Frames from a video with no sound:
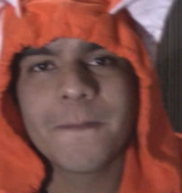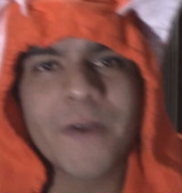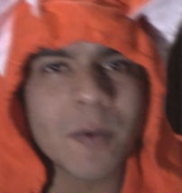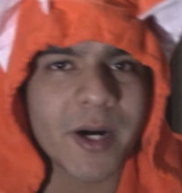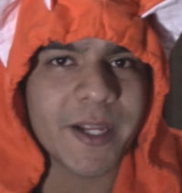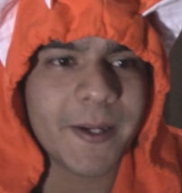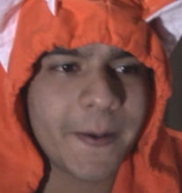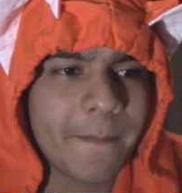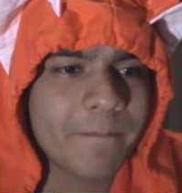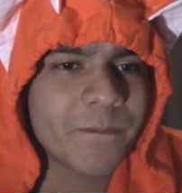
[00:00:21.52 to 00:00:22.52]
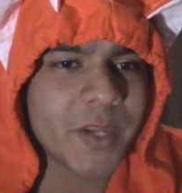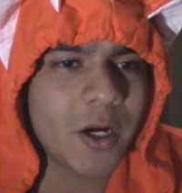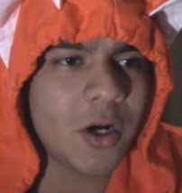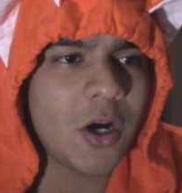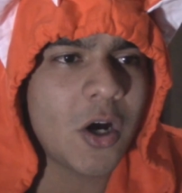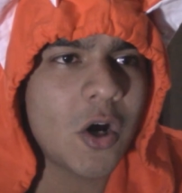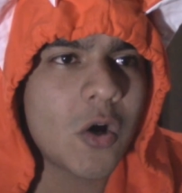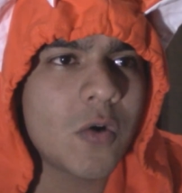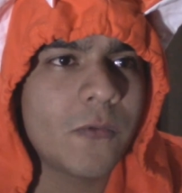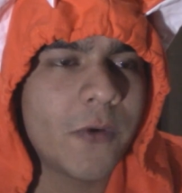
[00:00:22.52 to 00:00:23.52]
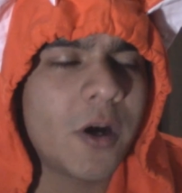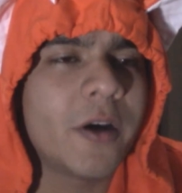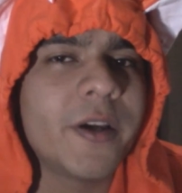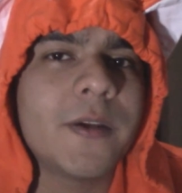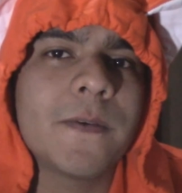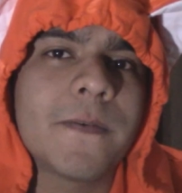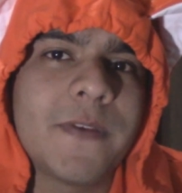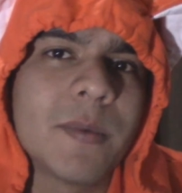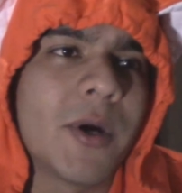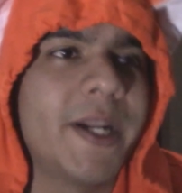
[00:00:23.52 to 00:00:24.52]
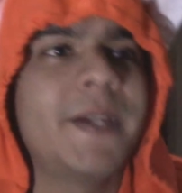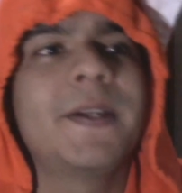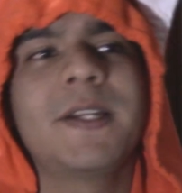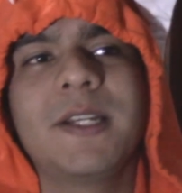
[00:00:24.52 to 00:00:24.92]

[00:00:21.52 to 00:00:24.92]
February. Oh boy, February.